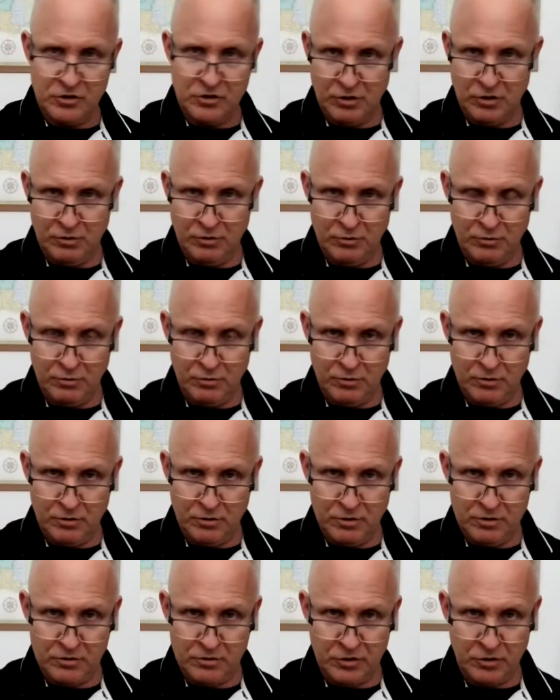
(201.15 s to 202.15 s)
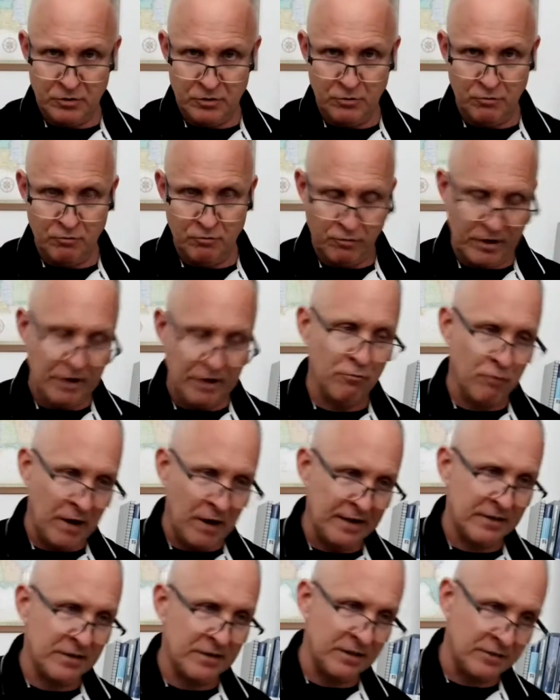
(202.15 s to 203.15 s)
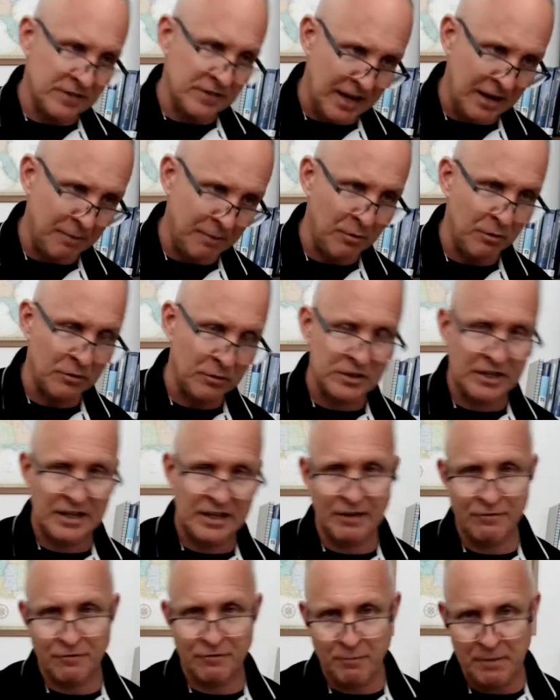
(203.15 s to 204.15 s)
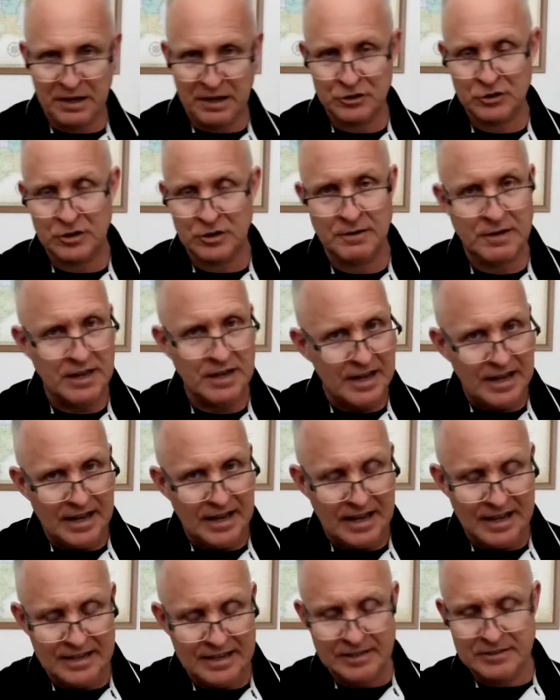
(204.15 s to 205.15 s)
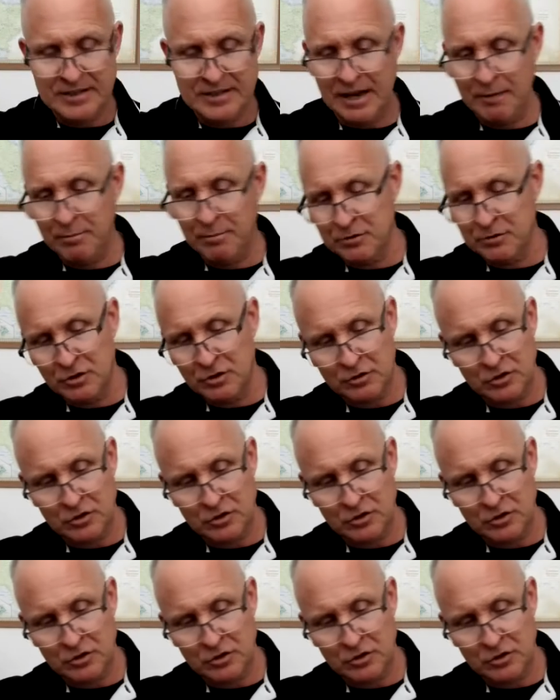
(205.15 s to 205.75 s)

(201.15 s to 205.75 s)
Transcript: to to rewrite the tables and the information in the tables.